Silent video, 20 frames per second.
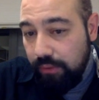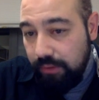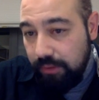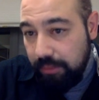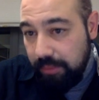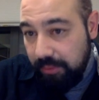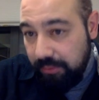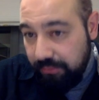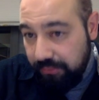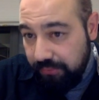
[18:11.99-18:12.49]
will
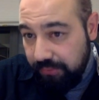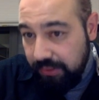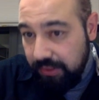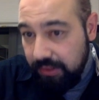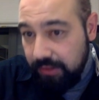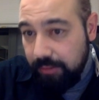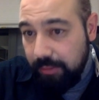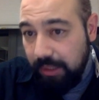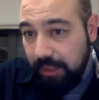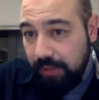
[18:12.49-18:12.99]
be
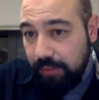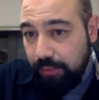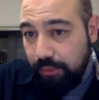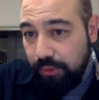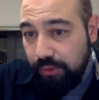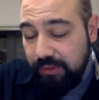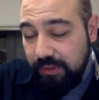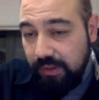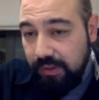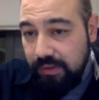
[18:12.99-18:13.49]
filled by the
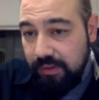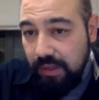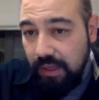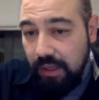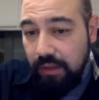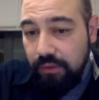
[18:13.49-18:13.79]
process,